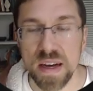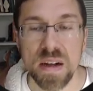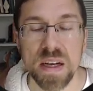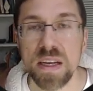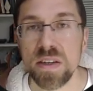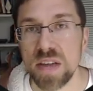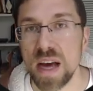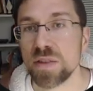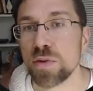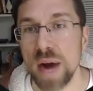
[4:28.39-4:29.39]
He says,
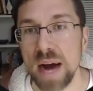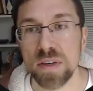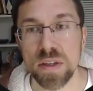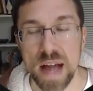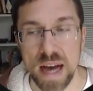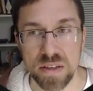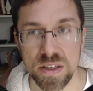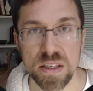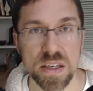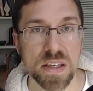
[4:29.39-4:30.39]
"Graphical excellence
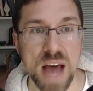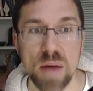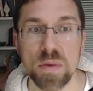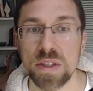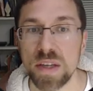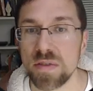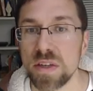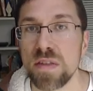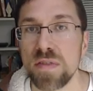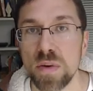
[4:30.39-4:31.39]
is that which gives to the
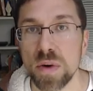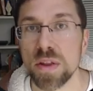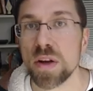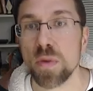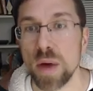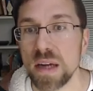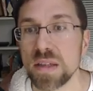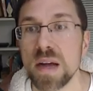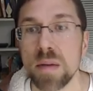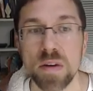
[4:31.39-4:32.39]
viewer the greatest
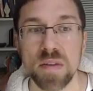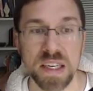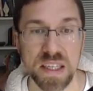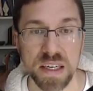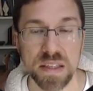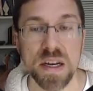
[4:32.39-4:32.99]
number of ideas